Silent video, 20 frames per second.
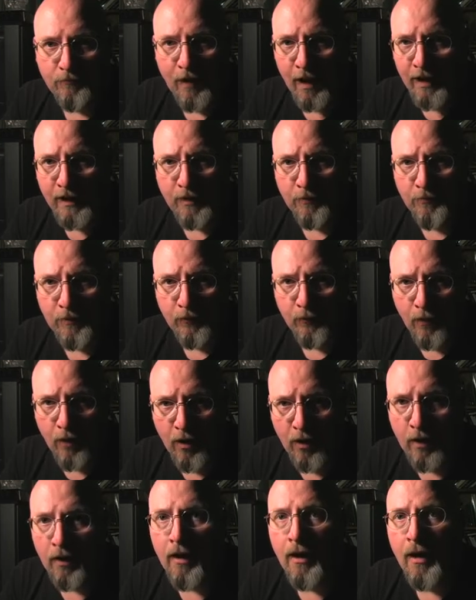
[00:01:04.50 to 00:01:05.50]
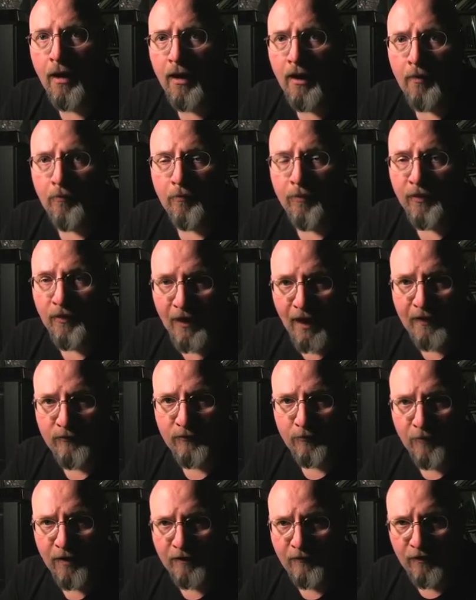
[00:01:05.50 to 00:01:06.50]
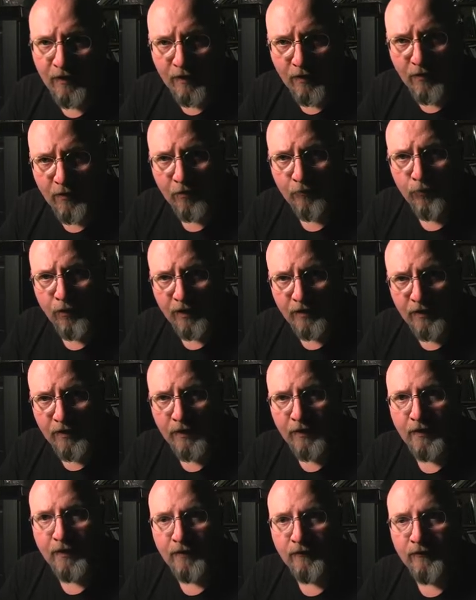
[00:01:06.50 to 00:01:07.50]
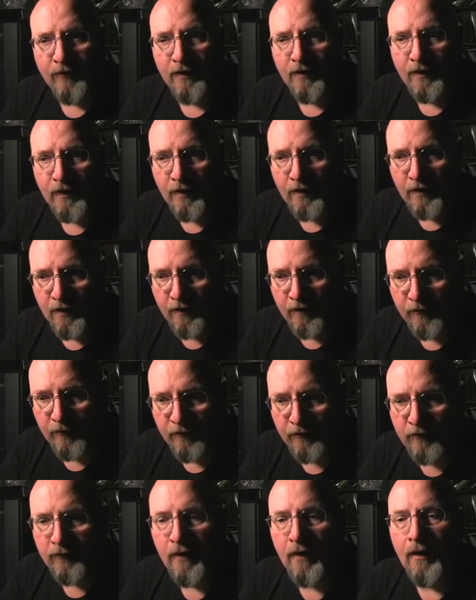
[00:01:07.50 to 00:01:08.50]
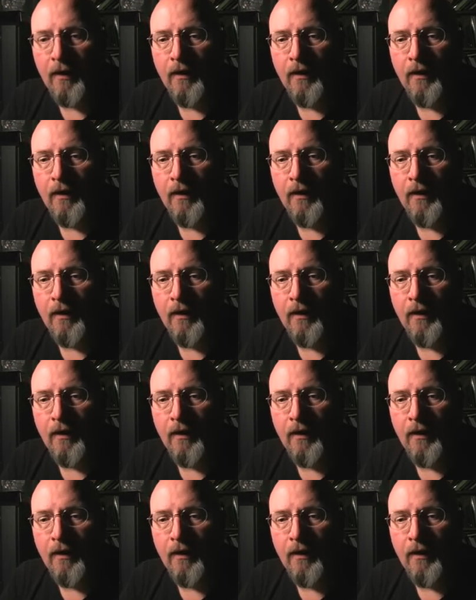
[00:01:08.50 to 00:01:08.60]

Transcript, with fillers: I could be wrong, but that's my take on Brett Keane is that he is